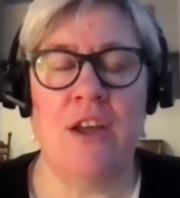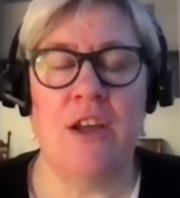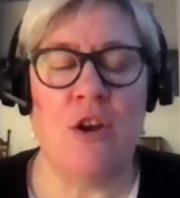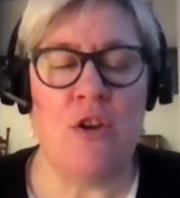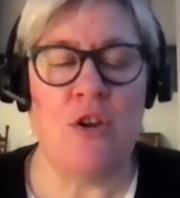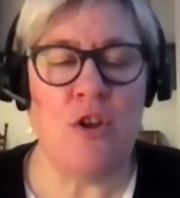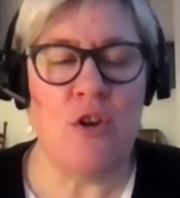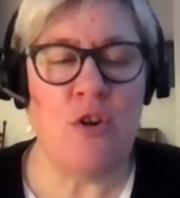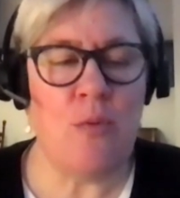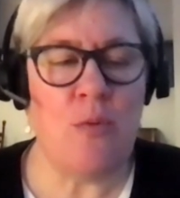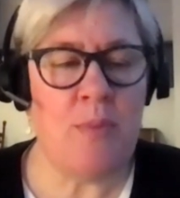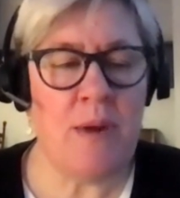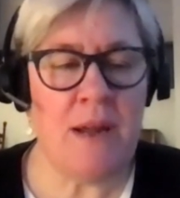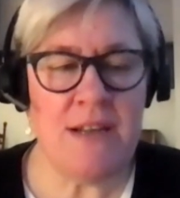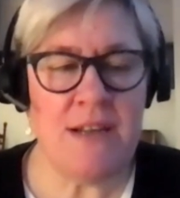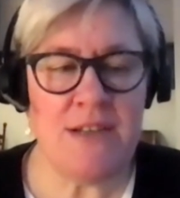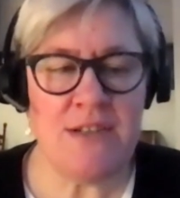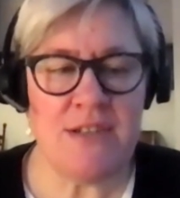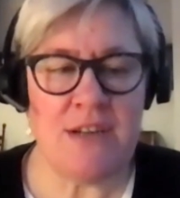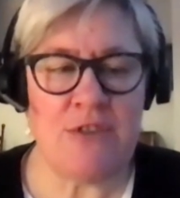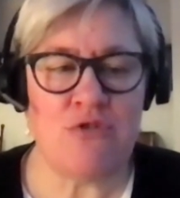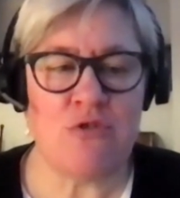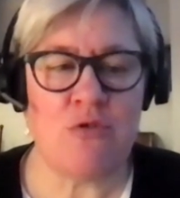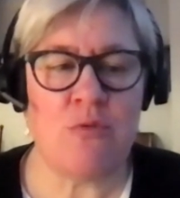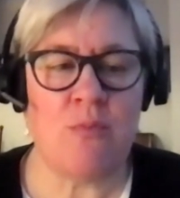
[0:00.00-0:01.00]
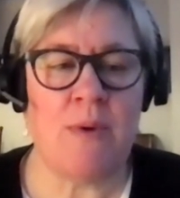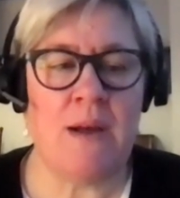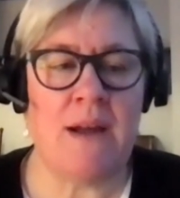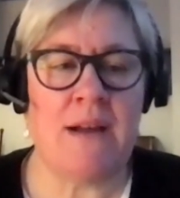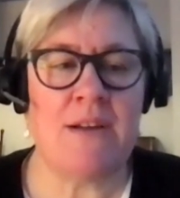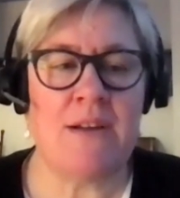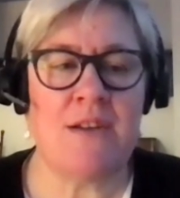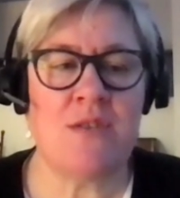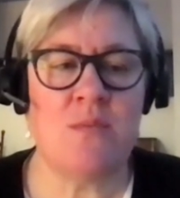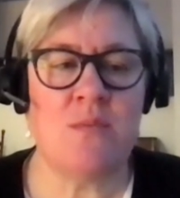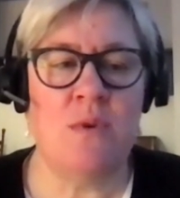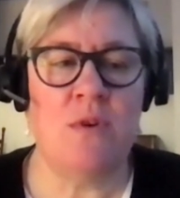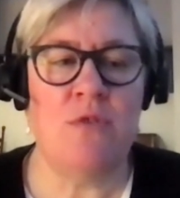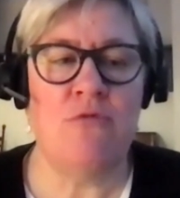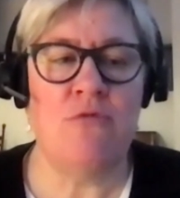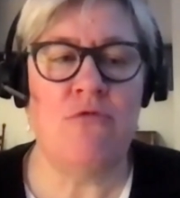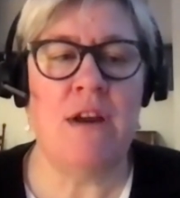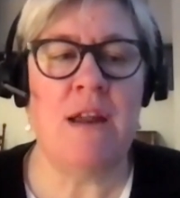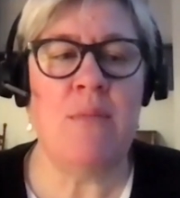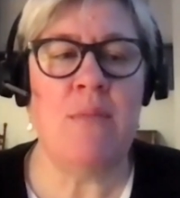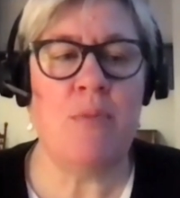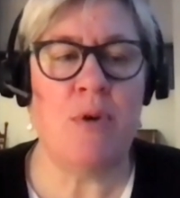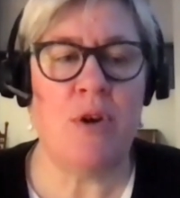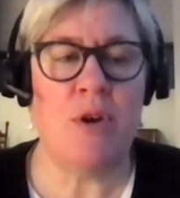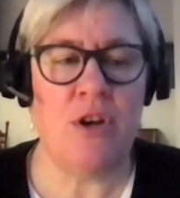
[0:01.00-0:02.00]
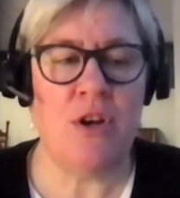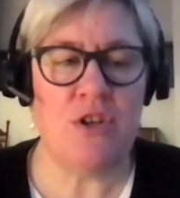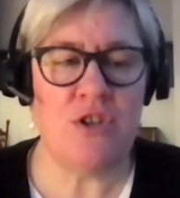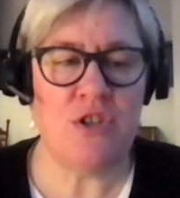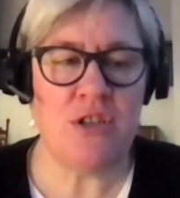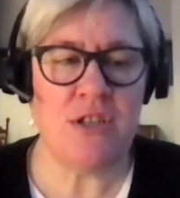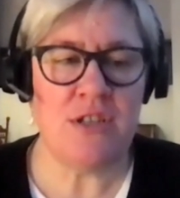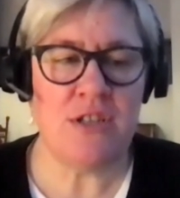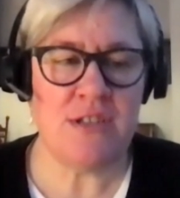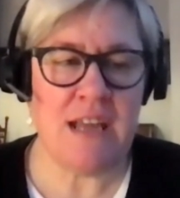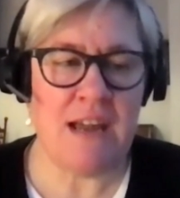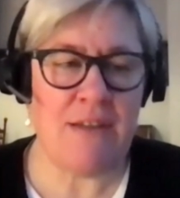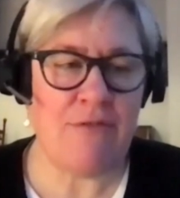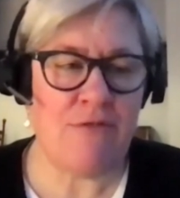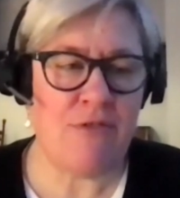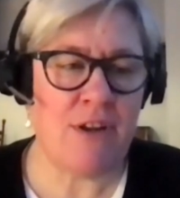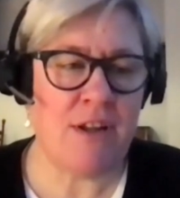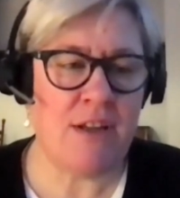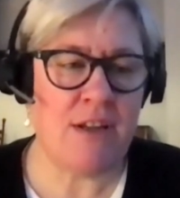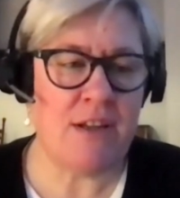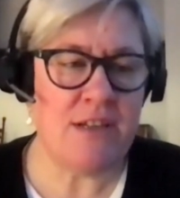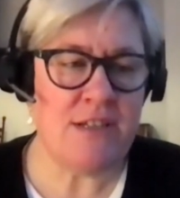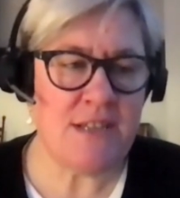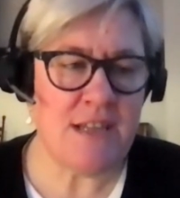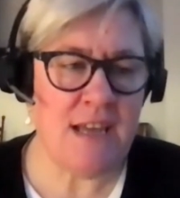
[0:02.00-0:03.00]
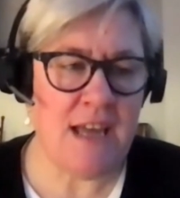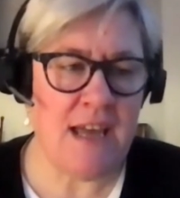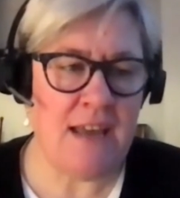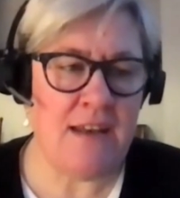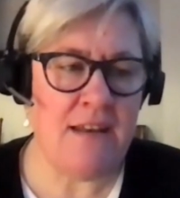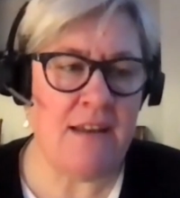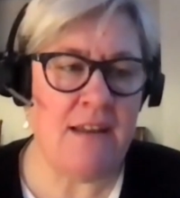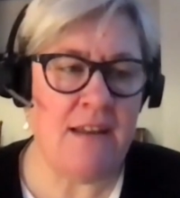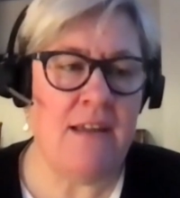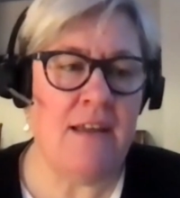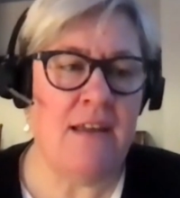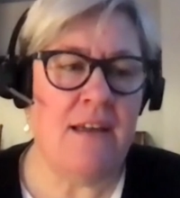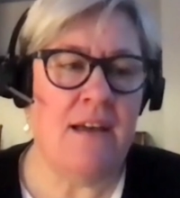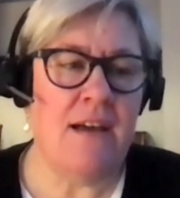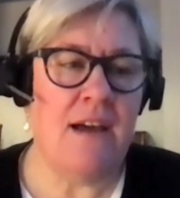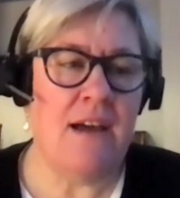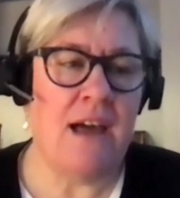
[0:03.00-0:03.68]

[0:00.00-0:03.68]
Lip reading: you know, European central banks would repurchase African debt,